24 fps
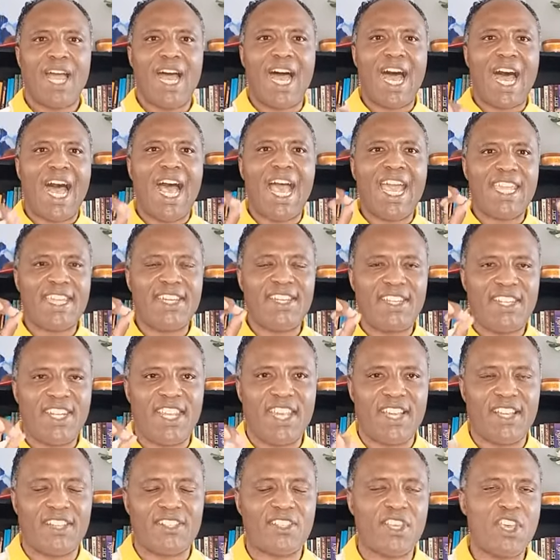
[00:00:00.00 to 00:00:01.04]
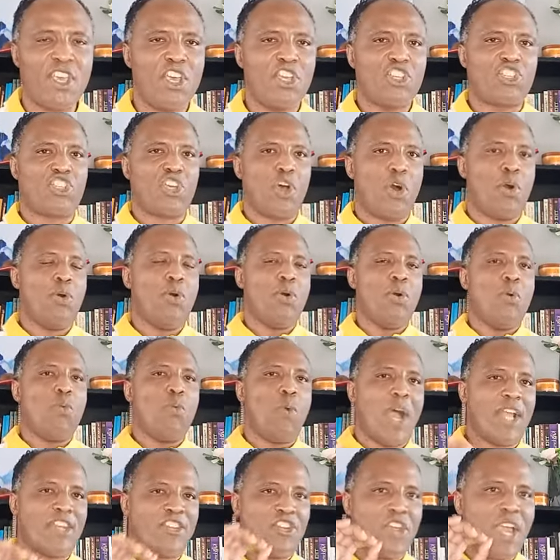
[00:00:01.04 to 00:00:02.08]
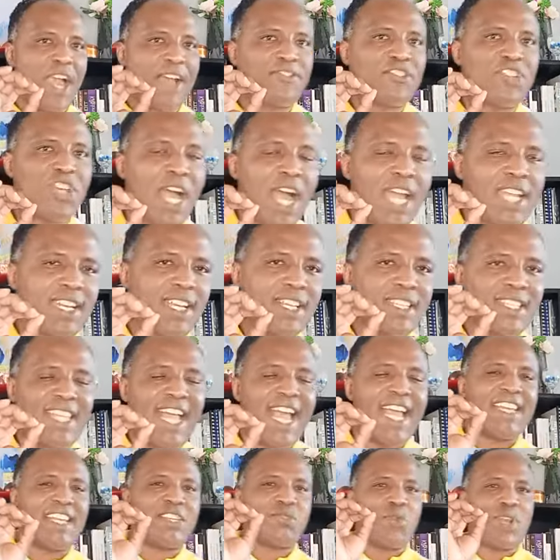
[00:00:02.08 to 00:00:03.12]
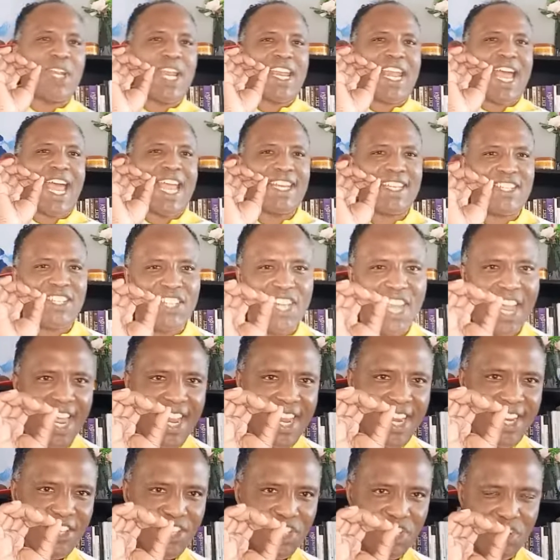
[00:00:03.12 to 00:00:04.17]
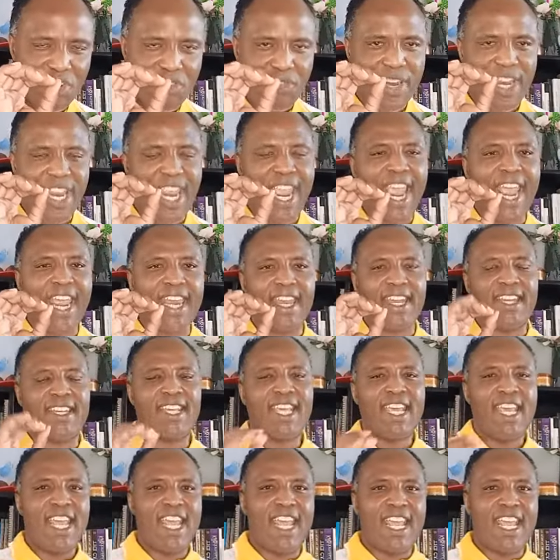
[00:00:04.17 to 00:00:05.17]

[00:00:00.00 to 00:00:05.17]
Ideas. So what you have to understand is when an idea is created,